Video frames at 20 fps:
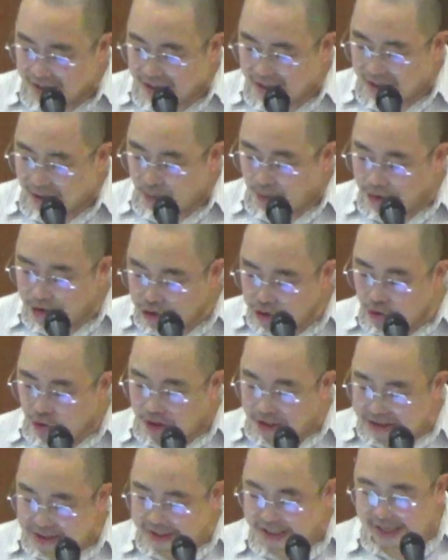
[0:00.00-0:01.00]
what you are
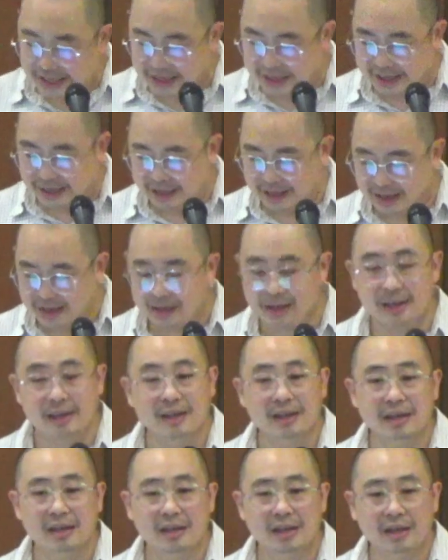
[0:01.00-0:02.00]
seeking
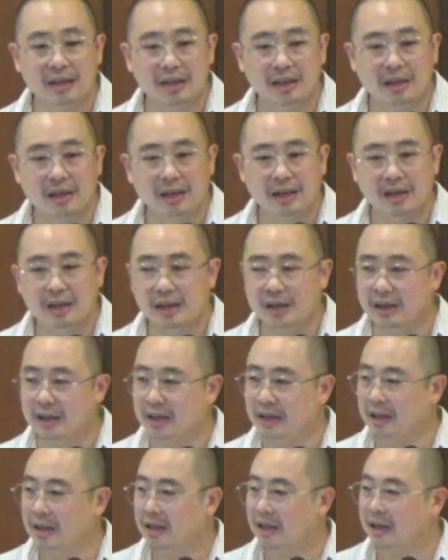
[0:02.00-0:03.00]

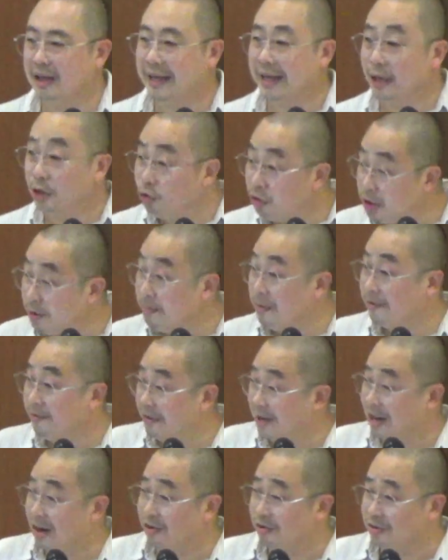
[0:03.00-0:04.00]
can only be
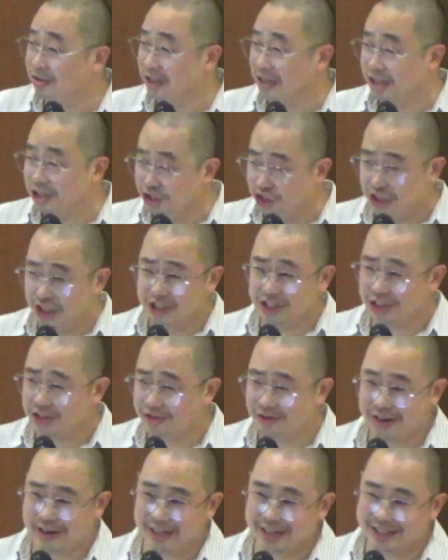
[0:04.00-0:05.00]
found in Jesus
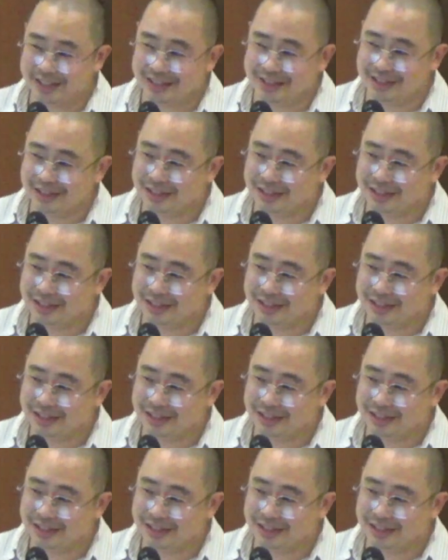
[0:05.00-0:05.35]
Christ.